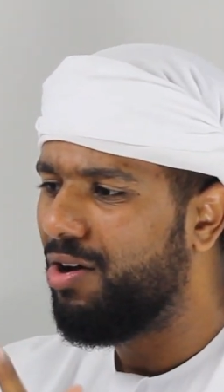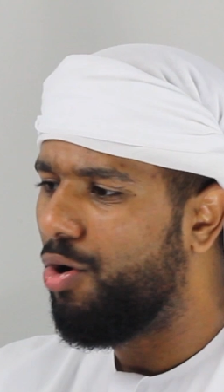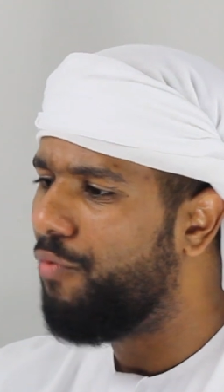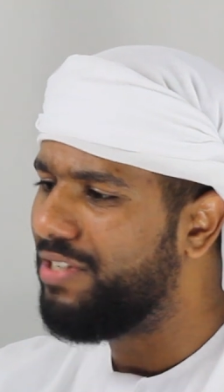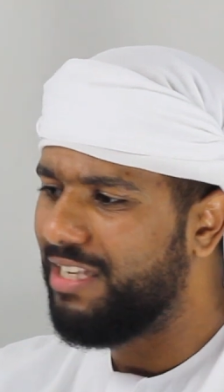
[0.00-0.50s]

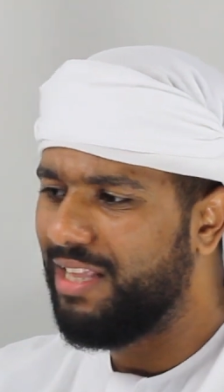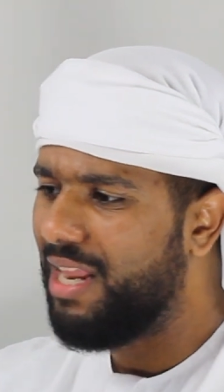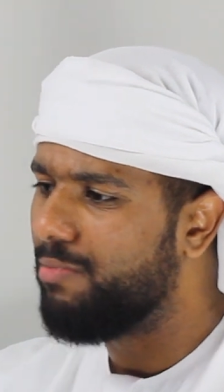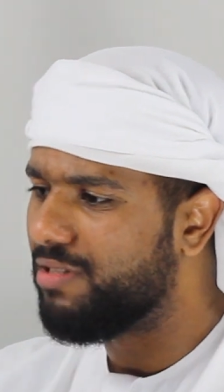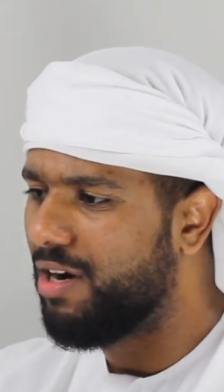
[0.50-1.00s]
Obviously, the
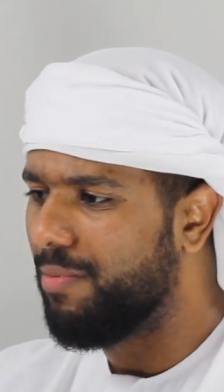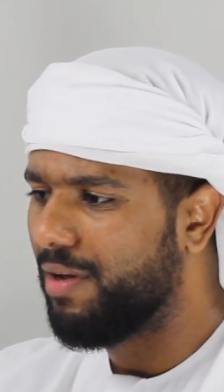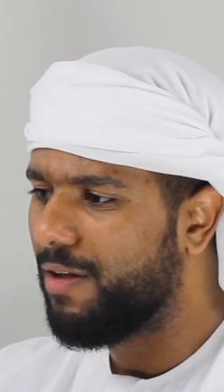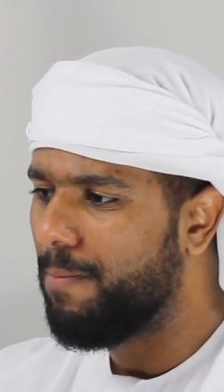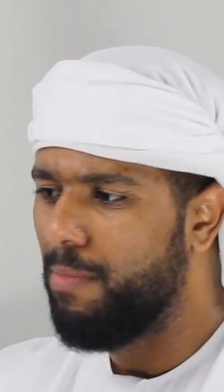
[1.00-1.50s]
name is
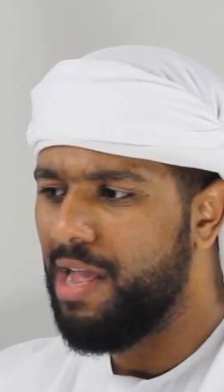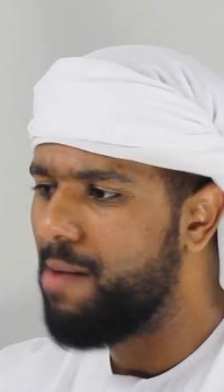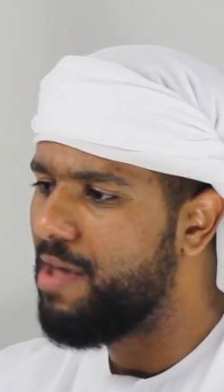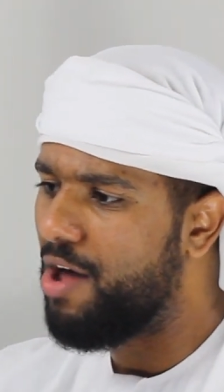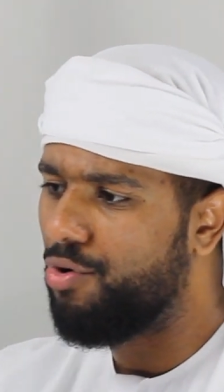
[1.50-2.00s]
Arabic.
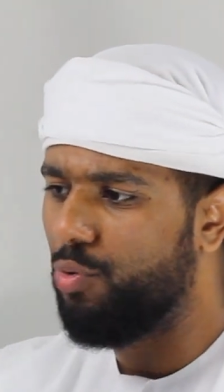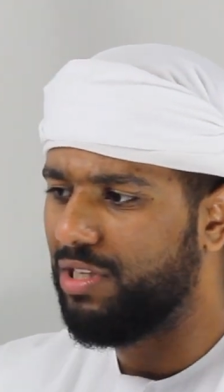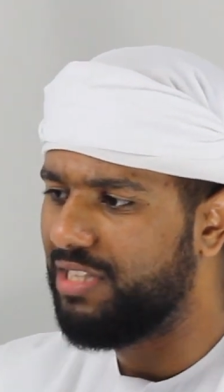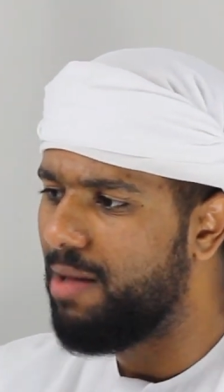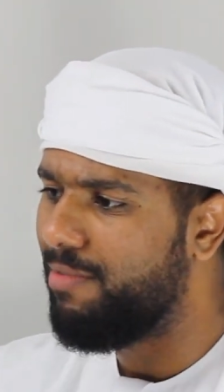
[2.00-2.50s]
Miami, I don't know what
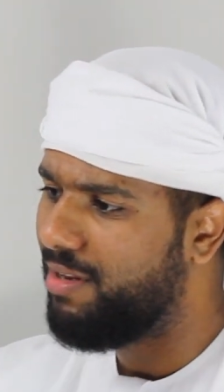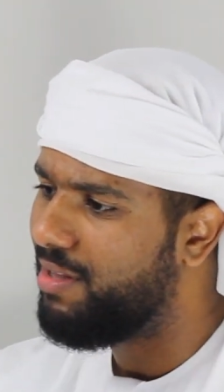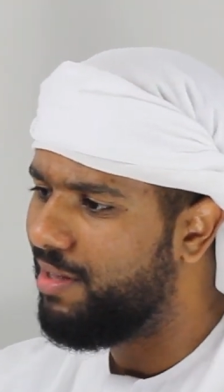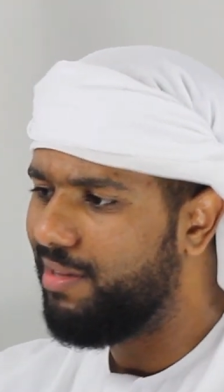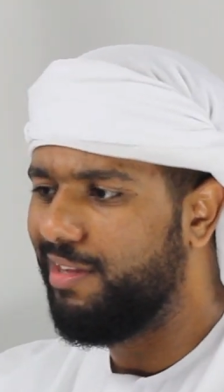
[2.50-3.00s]
does that mean.
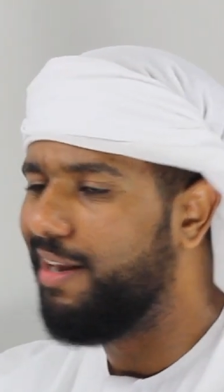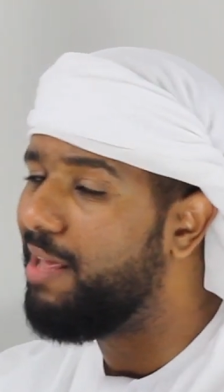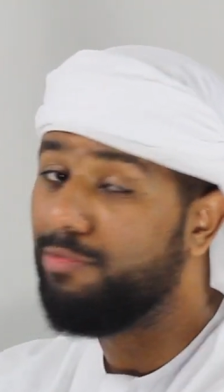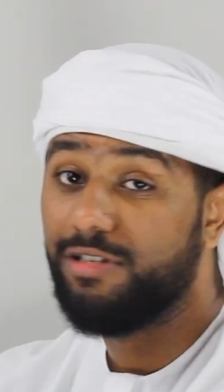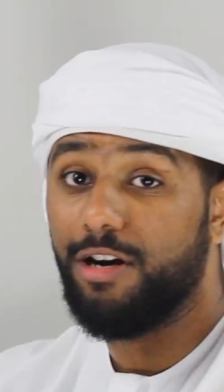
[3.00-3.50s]
The
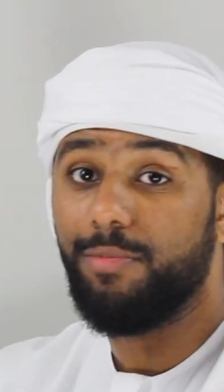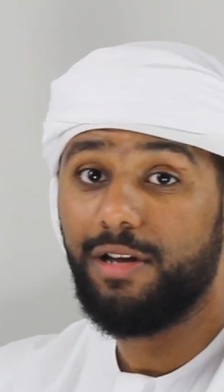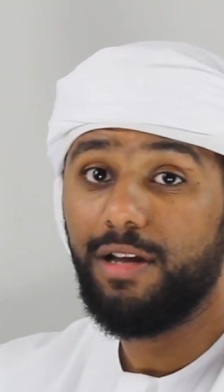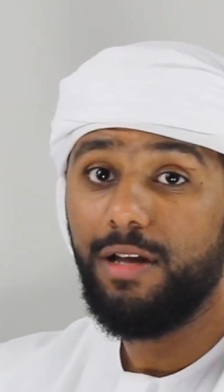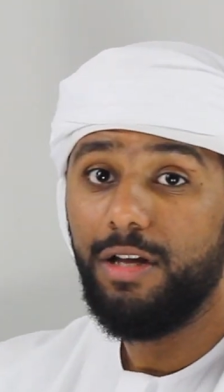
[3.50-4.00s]
name is
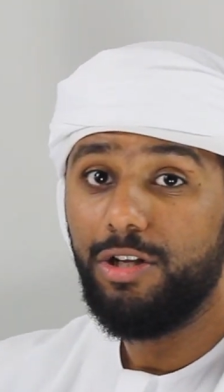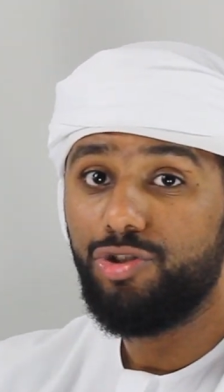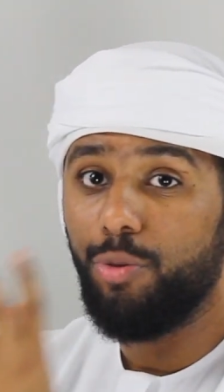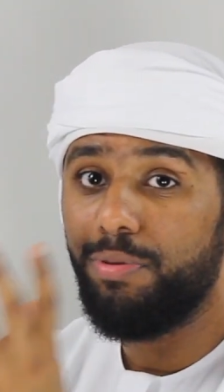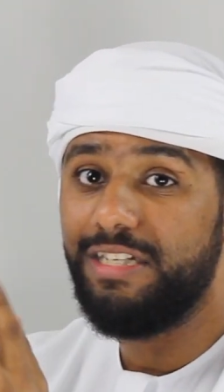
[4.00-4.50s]
Arabic.
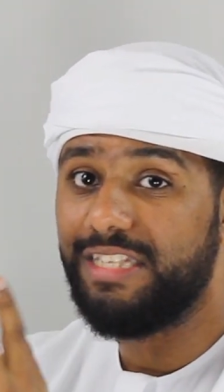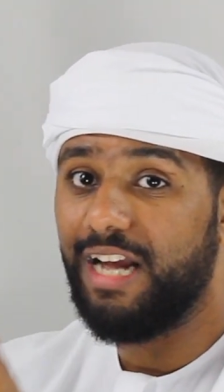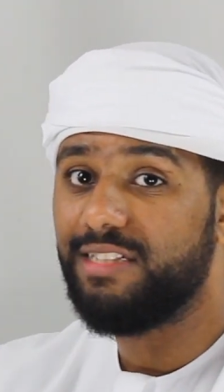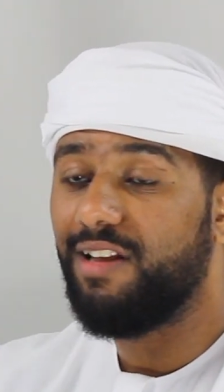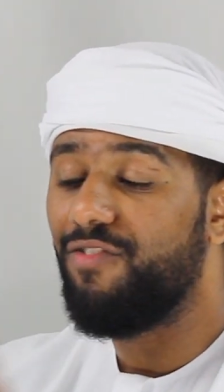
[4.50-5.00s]
So please,
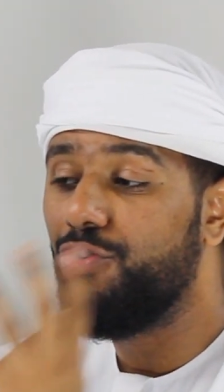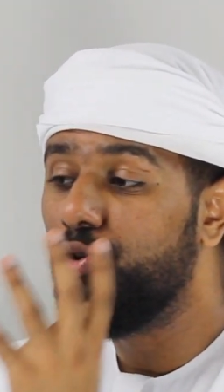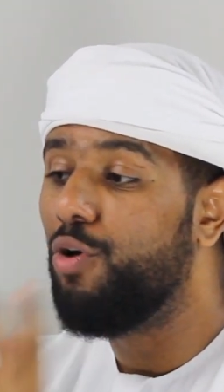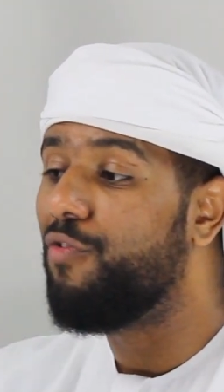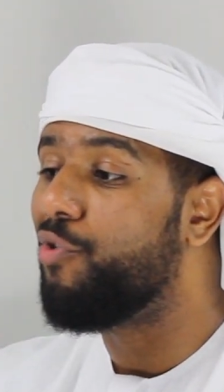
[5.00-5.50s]
guys, if you
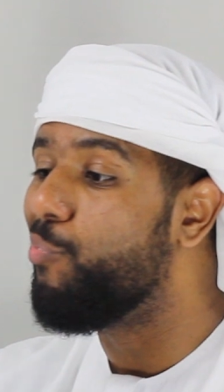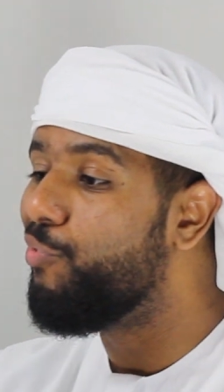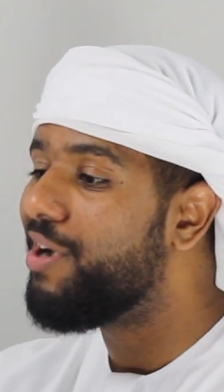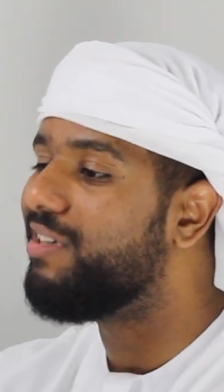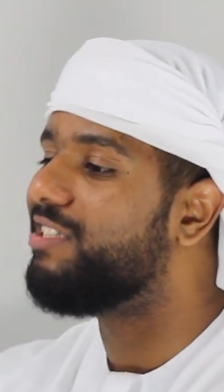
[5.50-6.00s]
know from
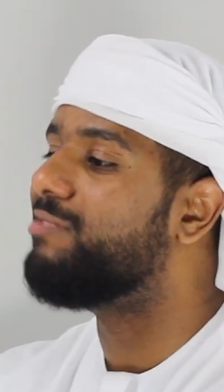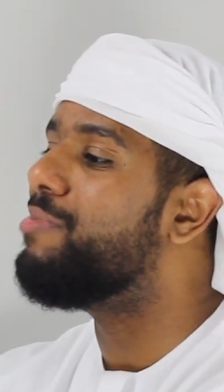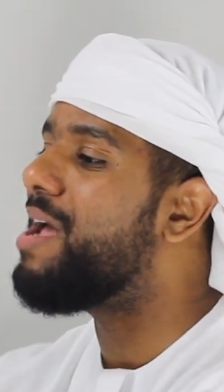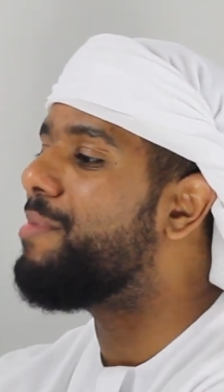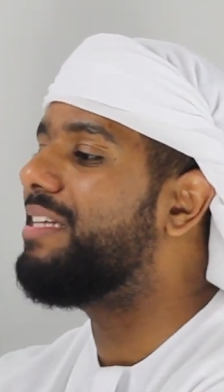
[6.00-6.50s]
where is
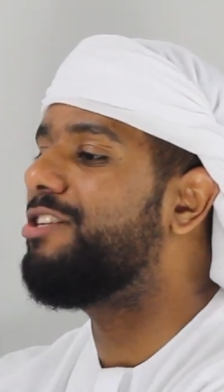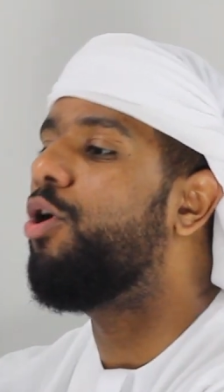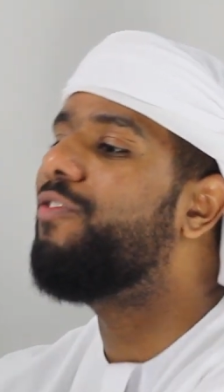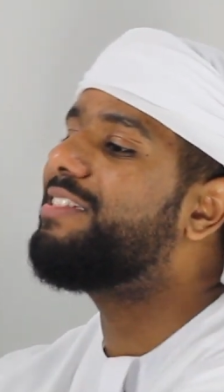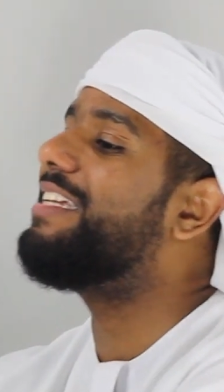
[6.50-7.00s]
Miami Yacine,
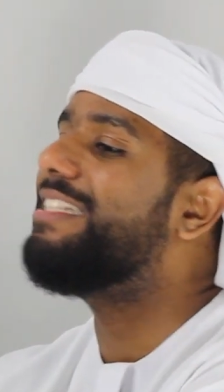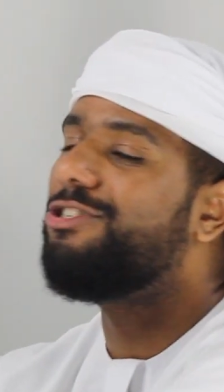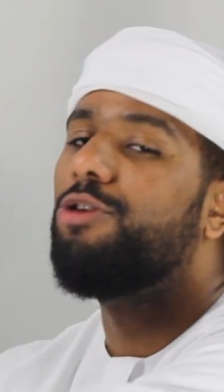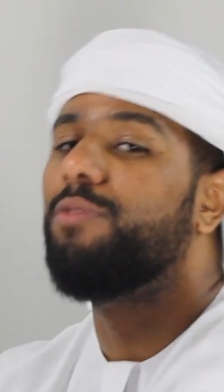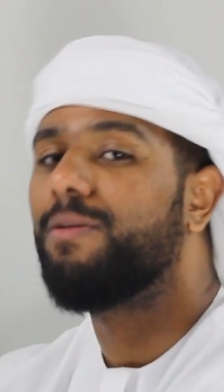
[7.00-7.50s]
obviously, he's
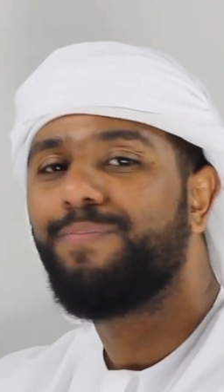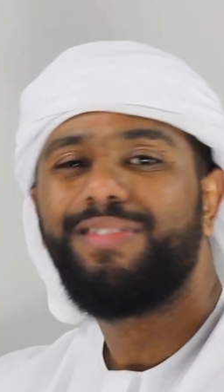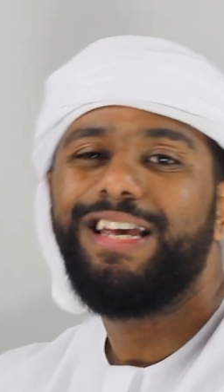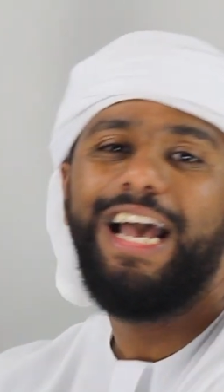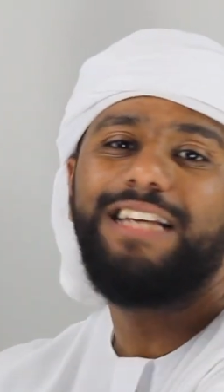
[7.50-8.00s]
German.
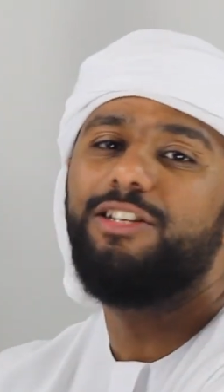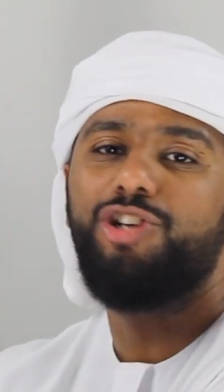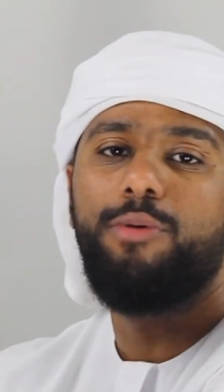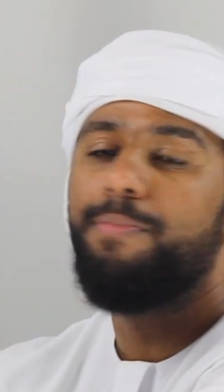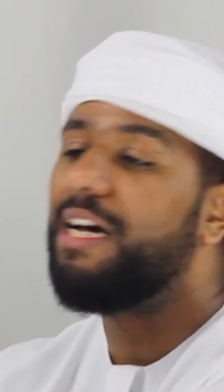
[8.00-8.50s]
He has a
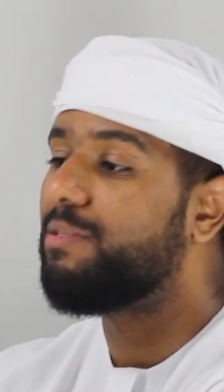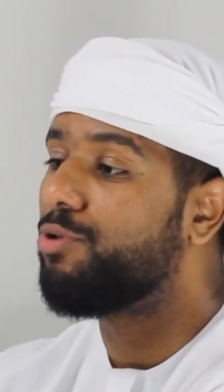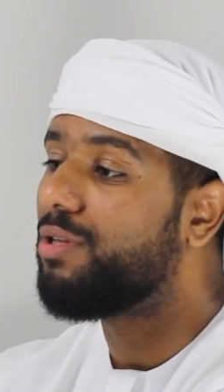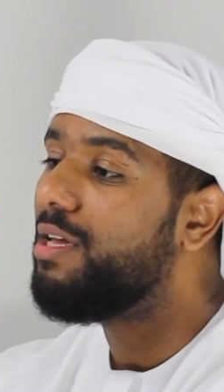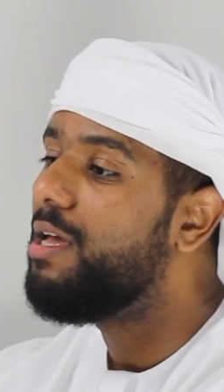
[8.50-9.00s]
German passport.